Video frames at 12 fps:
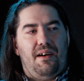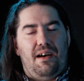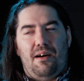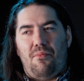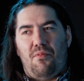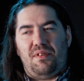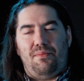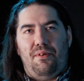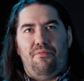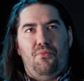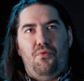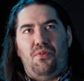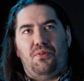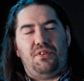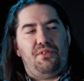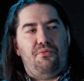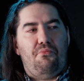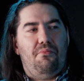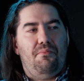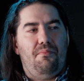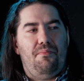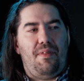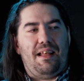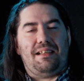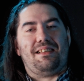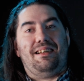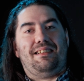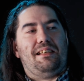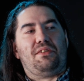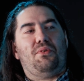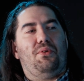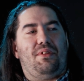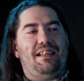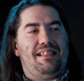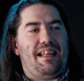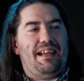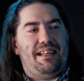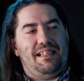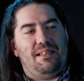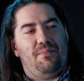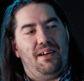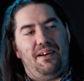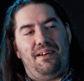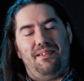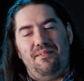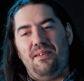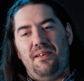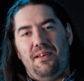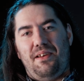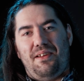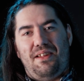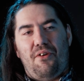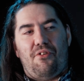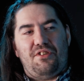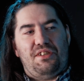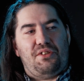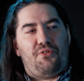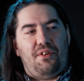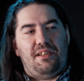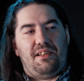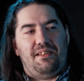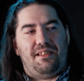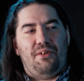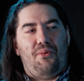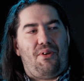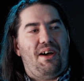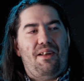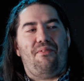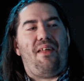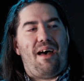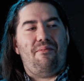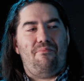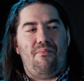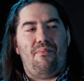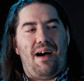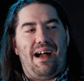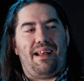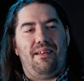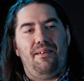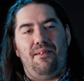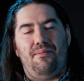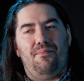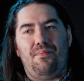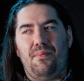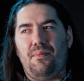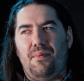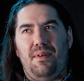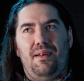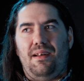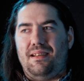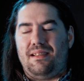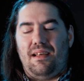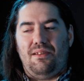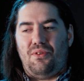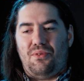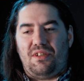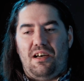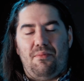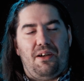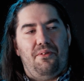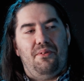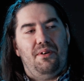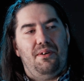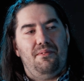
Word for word: Um, obviously, we've moved on to things like Discord these days, but yeah. the origin stories are still kind of there back. I'd say it's a long time ago.